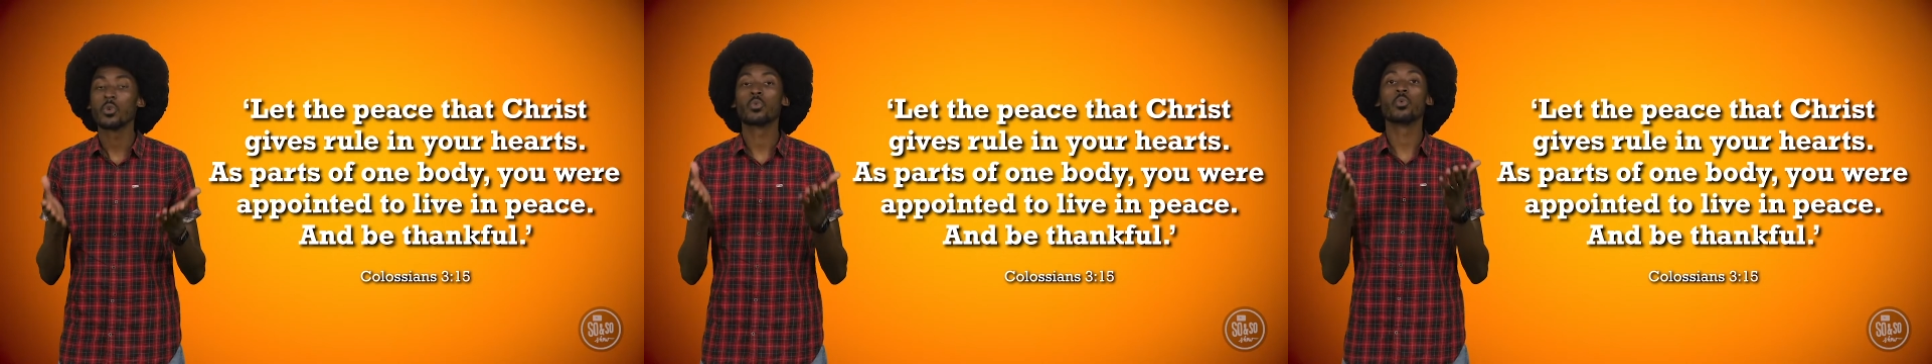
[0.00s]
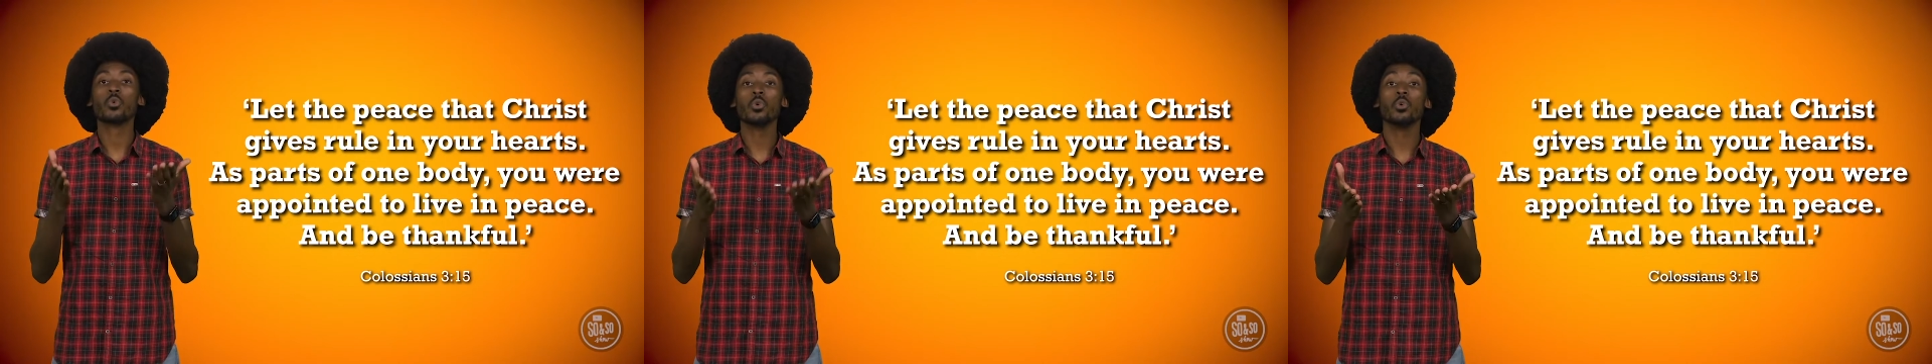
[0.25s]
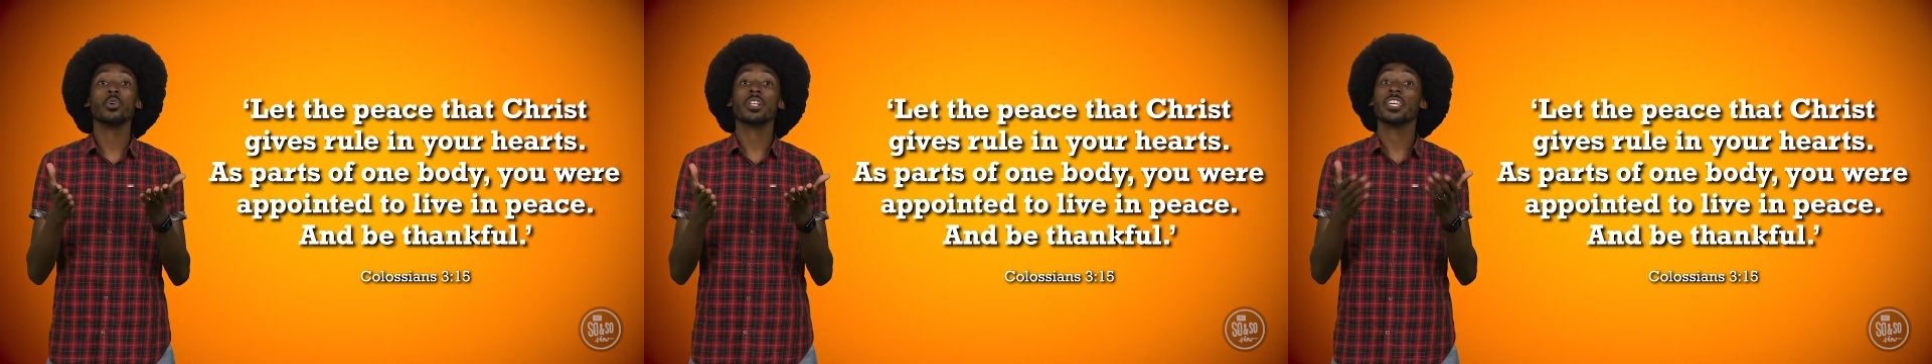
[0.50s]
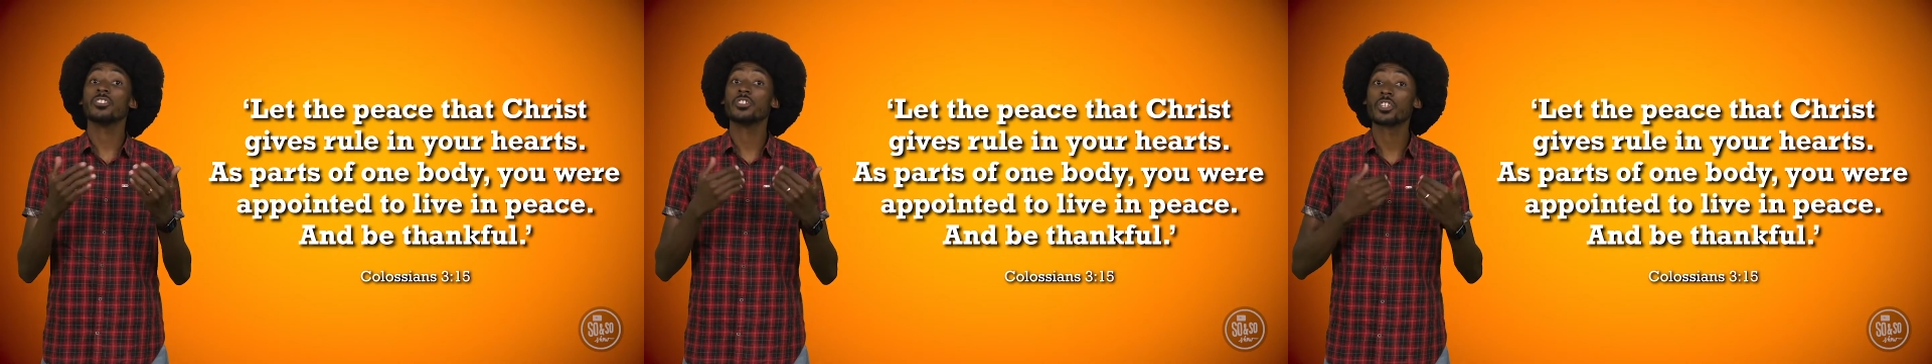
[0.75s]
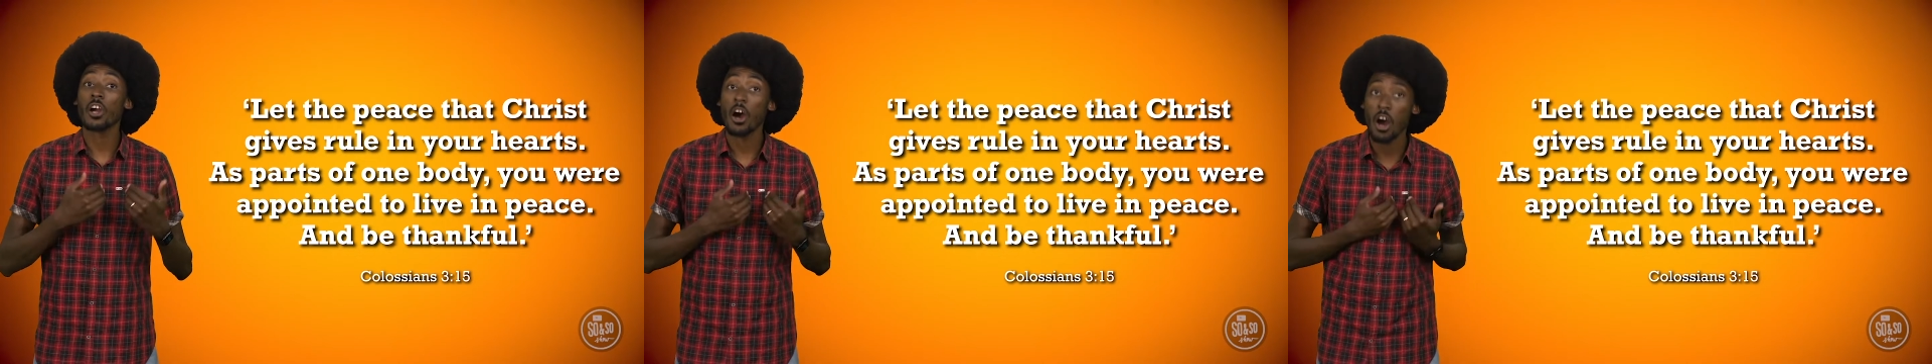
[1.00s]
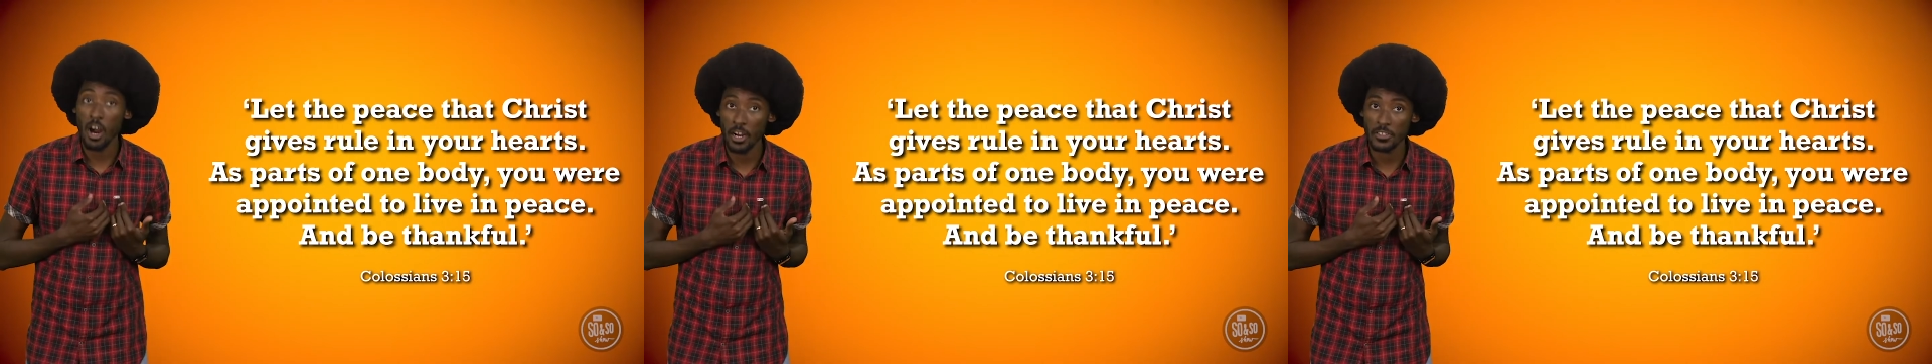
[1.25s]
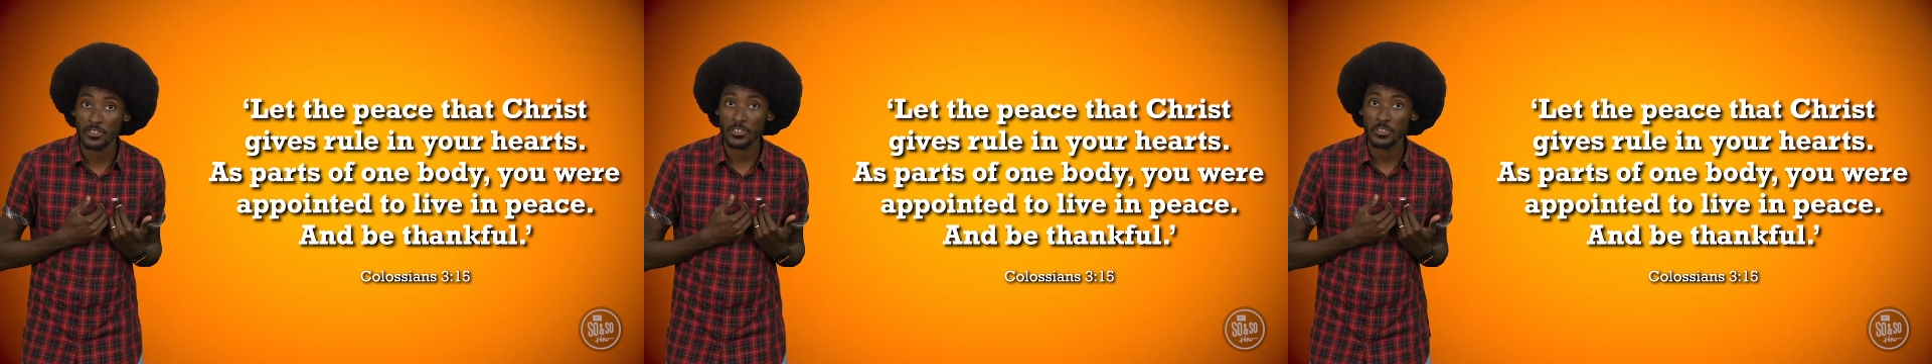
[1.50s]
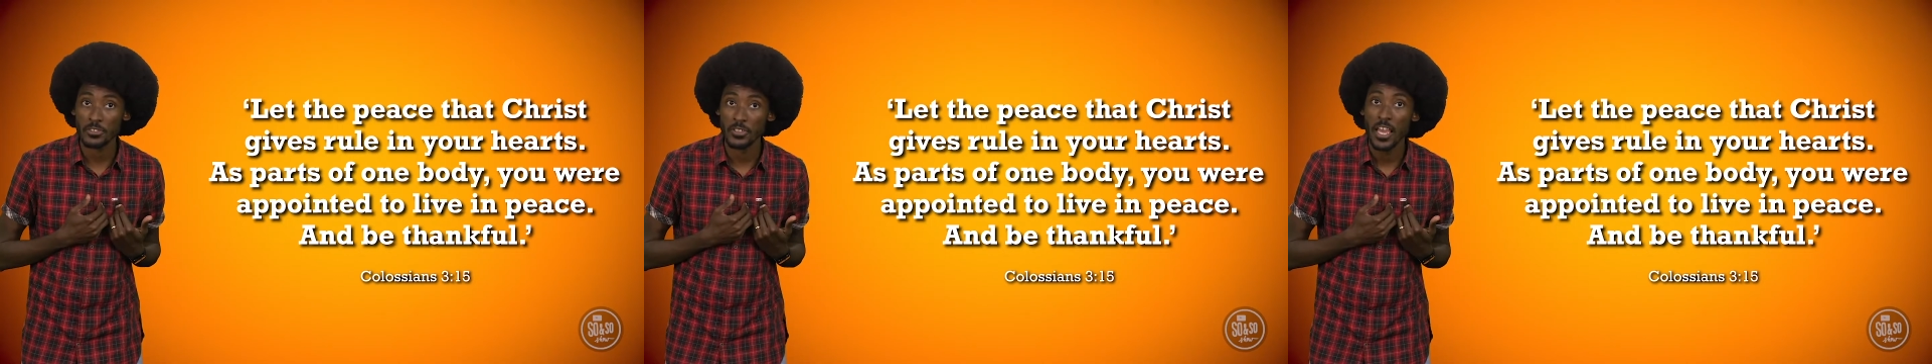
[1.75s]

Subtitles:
rule in your hearts.